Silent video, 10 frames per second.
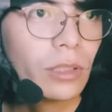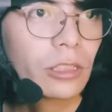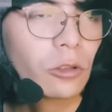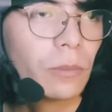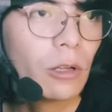
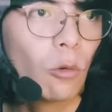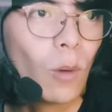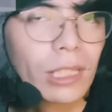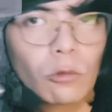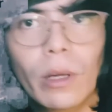It could be a
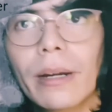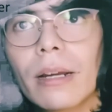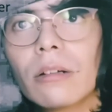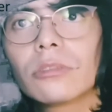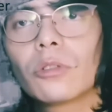wet
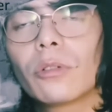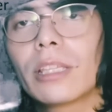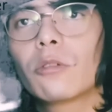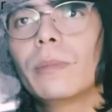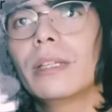warehouse or it
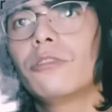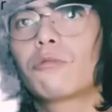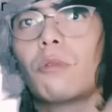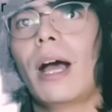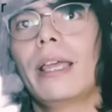could be a
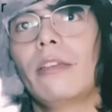dry